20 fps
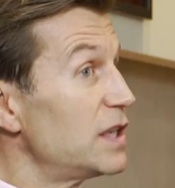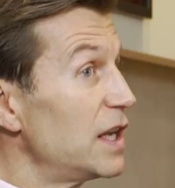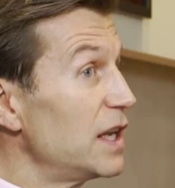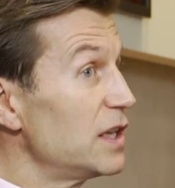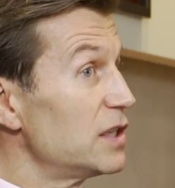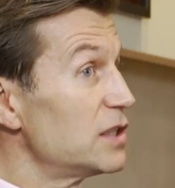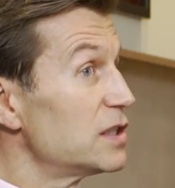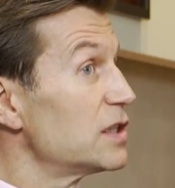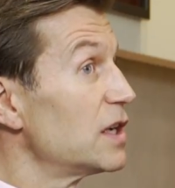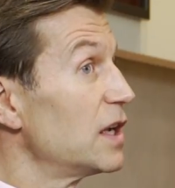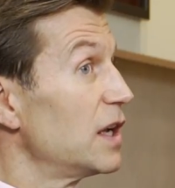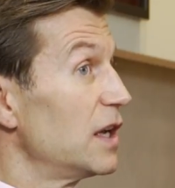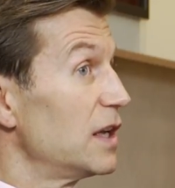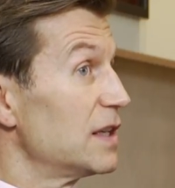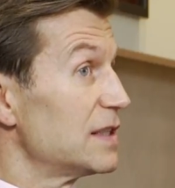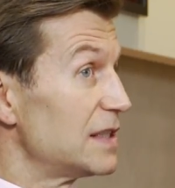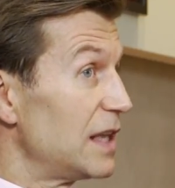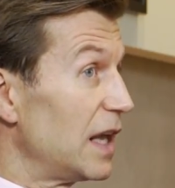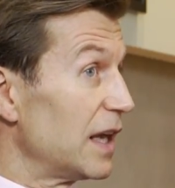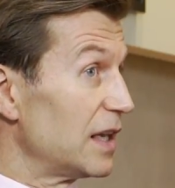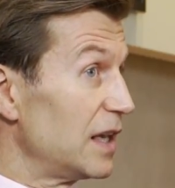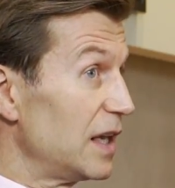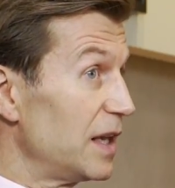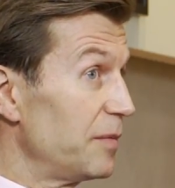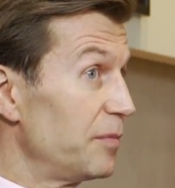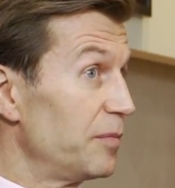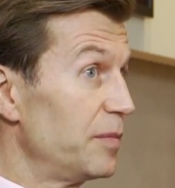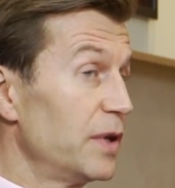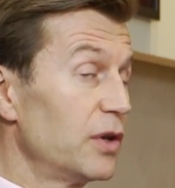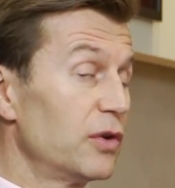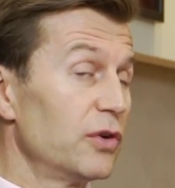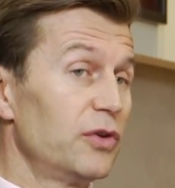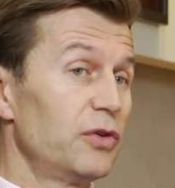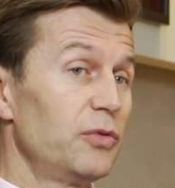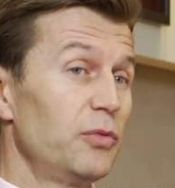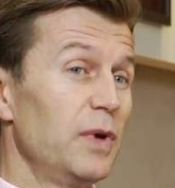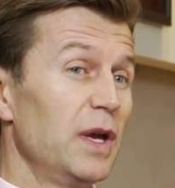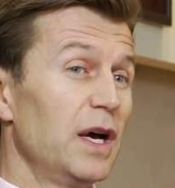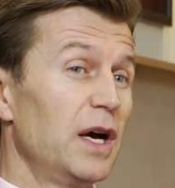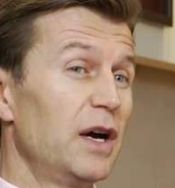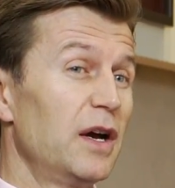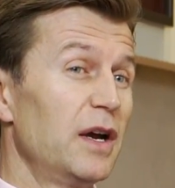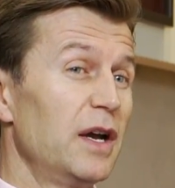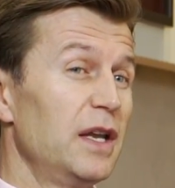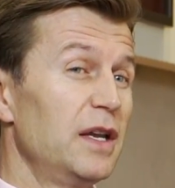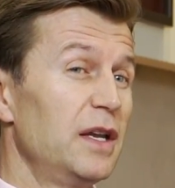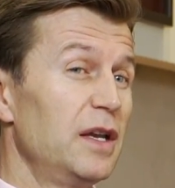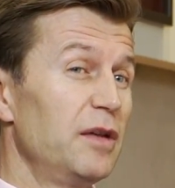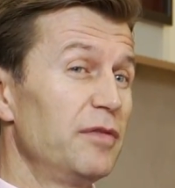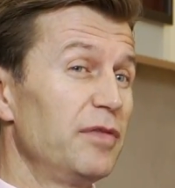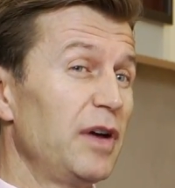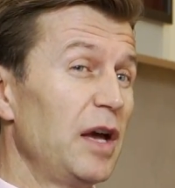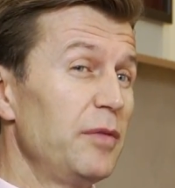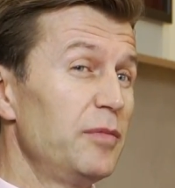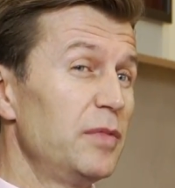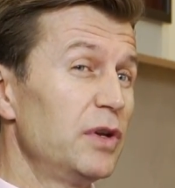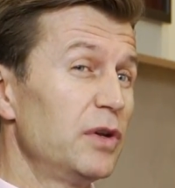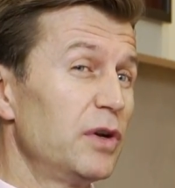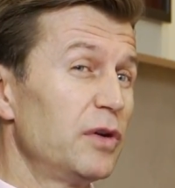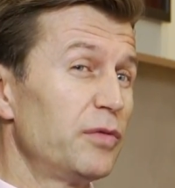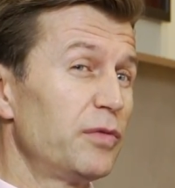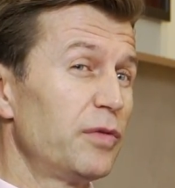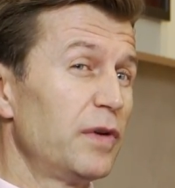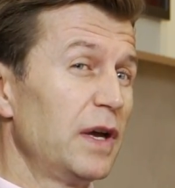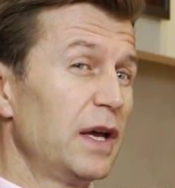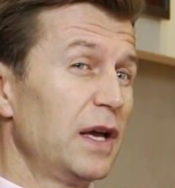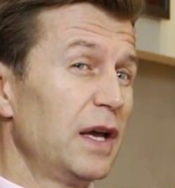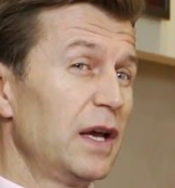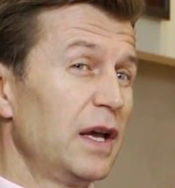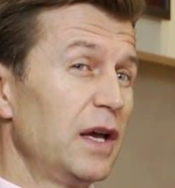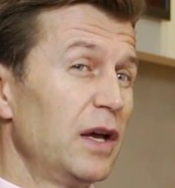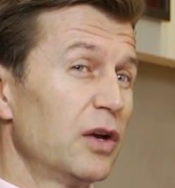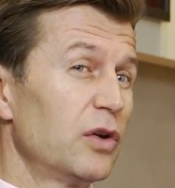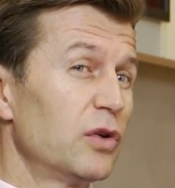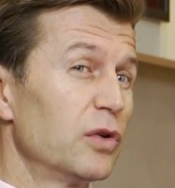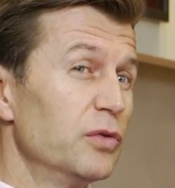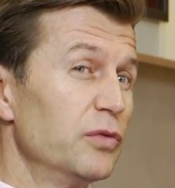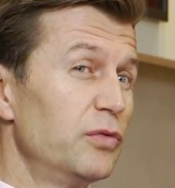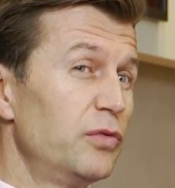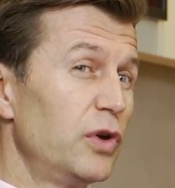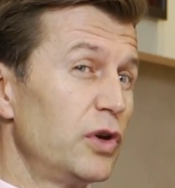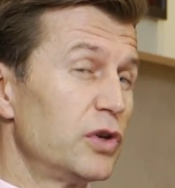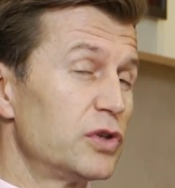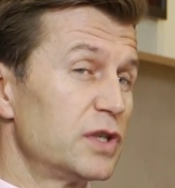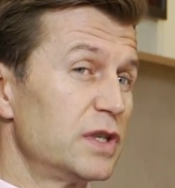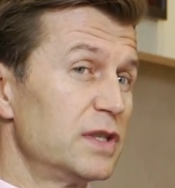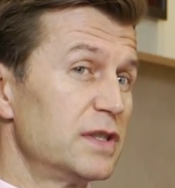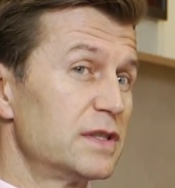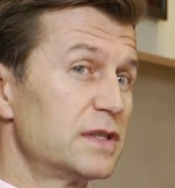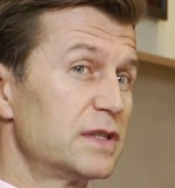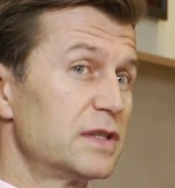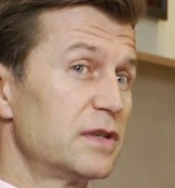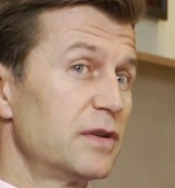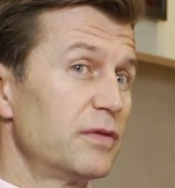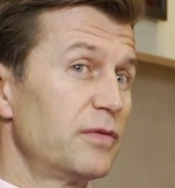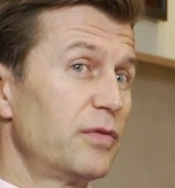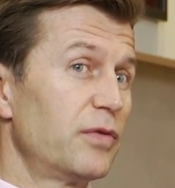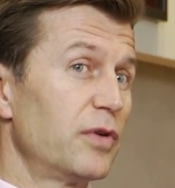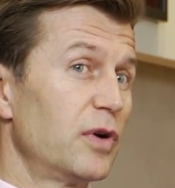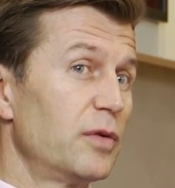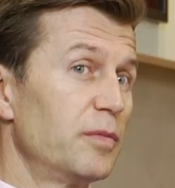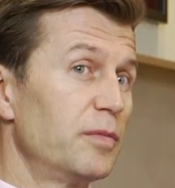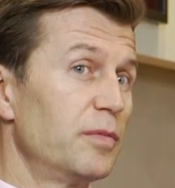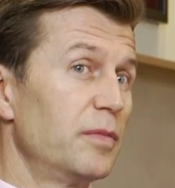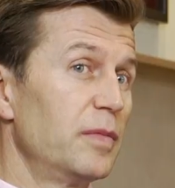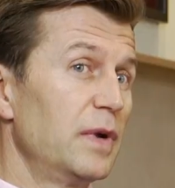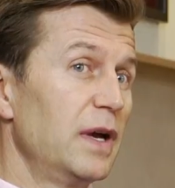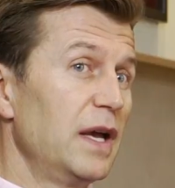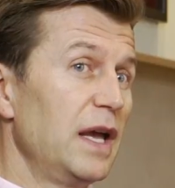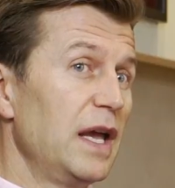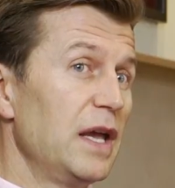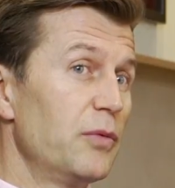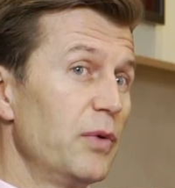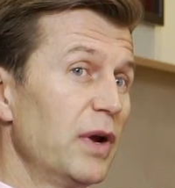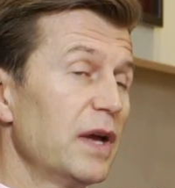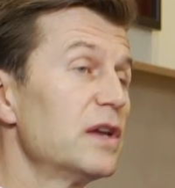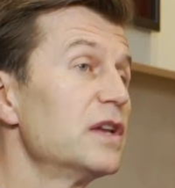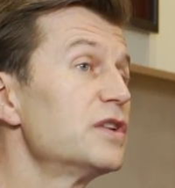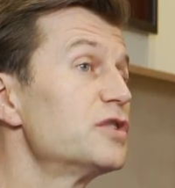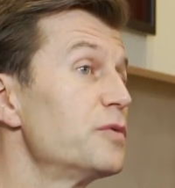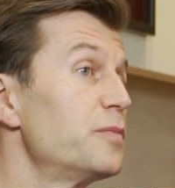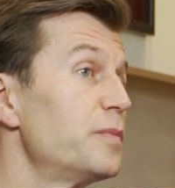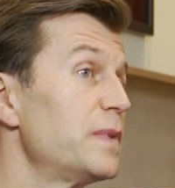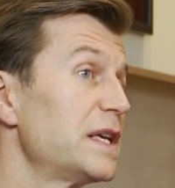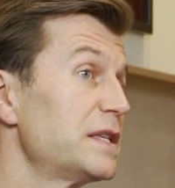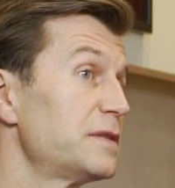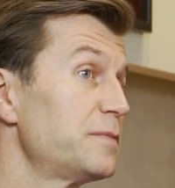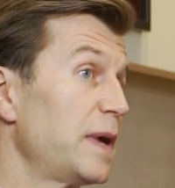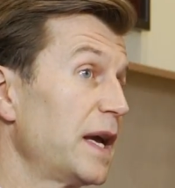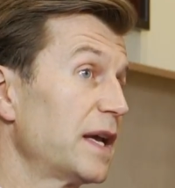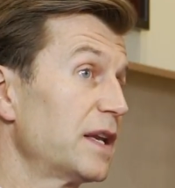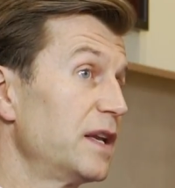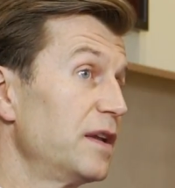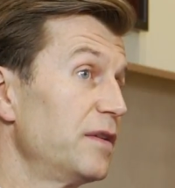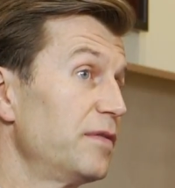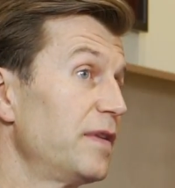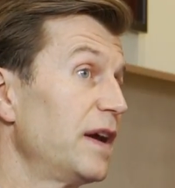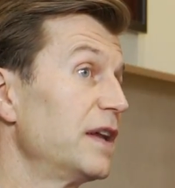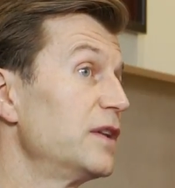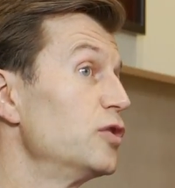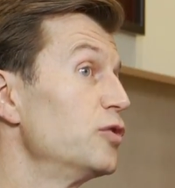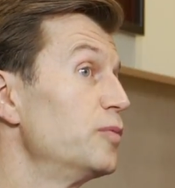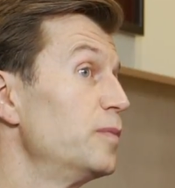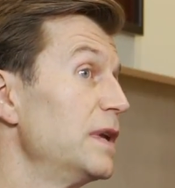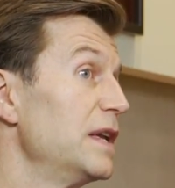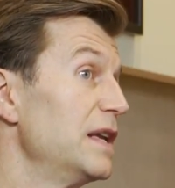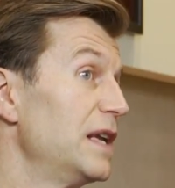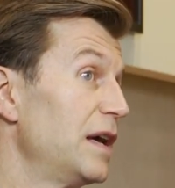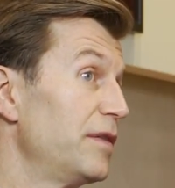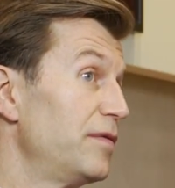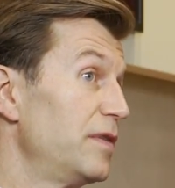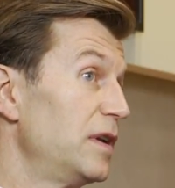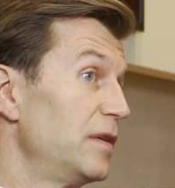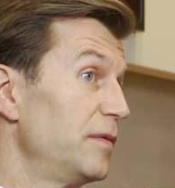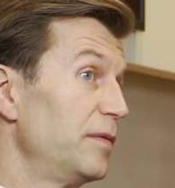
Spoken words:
changed slightly because we are in an environment of convergence from a regulatory perspective at European level.